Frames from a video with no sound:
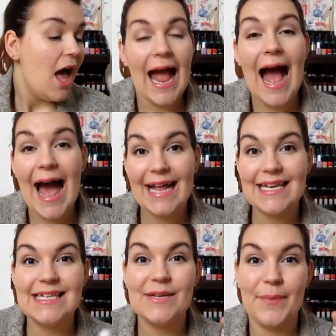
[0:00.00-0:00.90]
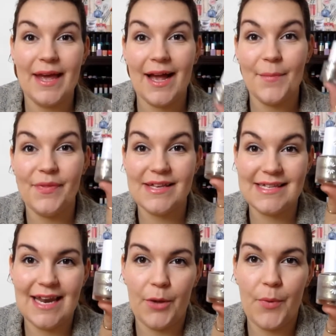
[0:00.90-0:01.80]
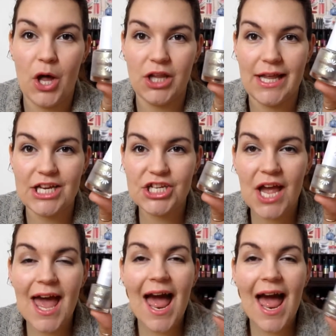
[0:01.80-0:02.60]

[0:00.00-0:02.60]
I had to pick up this nail polish.